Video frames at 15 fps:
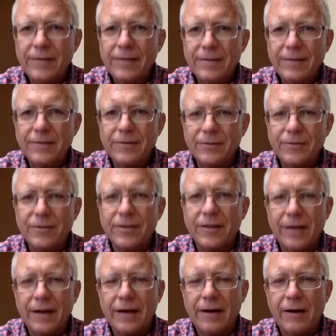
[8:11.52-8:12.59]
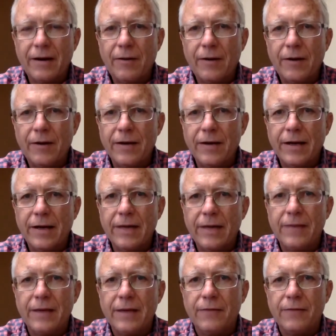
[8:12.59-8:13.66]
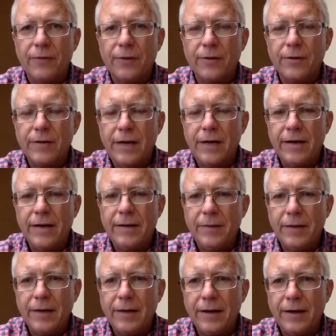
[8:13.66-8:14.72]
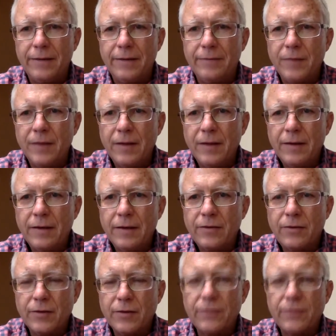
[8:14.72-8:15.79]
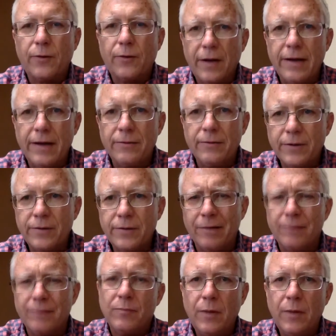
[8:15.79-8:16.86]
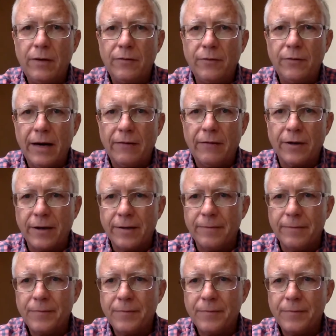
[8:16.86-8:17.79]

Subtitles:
that's interesting, and I want to again thank you for your time. It's Chris Folayan with Mall for Africa.